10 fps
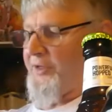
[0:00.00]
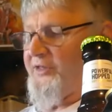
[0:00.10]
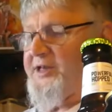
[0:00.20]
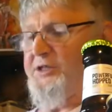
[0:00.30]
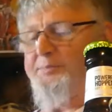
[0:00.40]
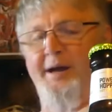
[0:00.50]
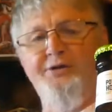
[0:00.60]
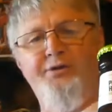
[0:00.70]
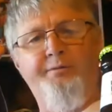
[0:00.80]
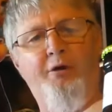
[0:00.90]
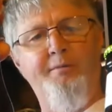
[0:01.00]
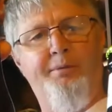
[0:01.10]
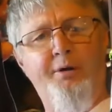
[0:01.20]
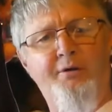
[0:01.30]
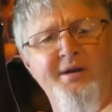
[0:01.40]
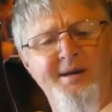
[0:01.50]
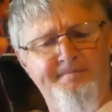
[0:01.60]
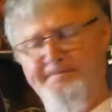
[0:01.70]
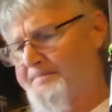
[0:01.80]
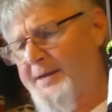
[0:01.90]
these. Boundary Road Brewery.
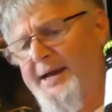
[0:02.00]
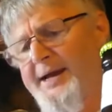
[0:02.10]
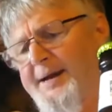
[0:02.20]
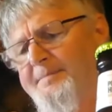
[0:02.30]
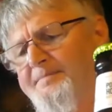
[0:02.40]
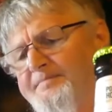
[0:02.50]
You